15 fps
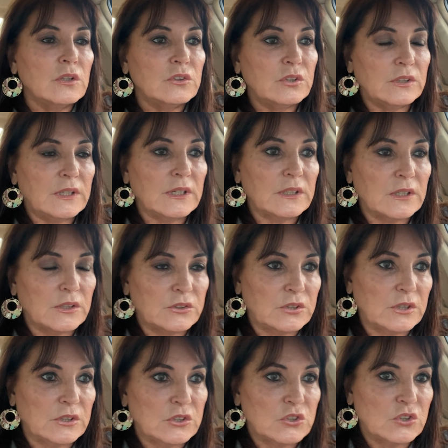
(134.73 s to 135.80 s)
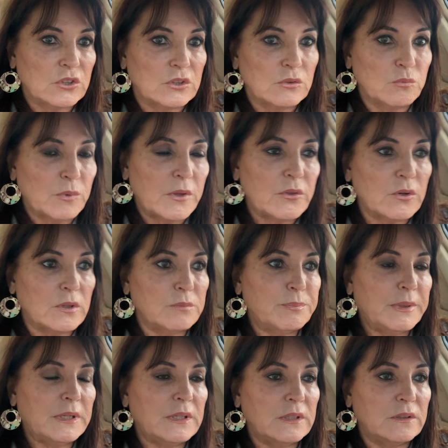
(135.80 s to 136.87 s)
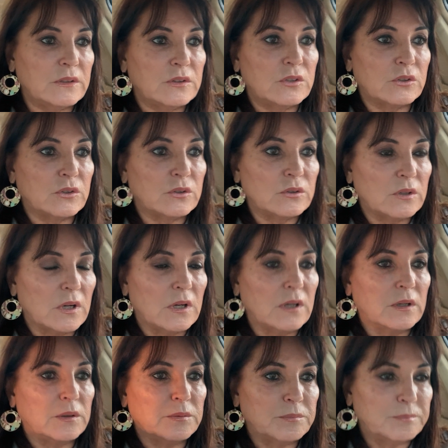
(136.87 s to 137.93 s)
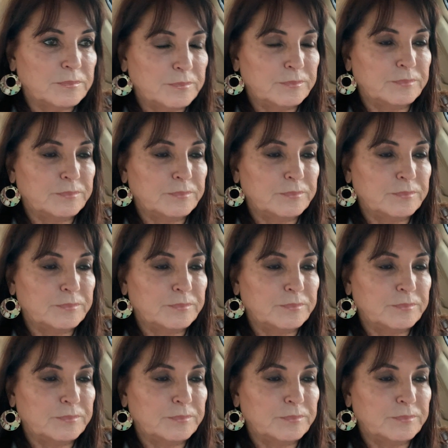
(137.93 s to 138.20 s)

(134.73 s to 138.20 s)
to get attention, whether it be their um,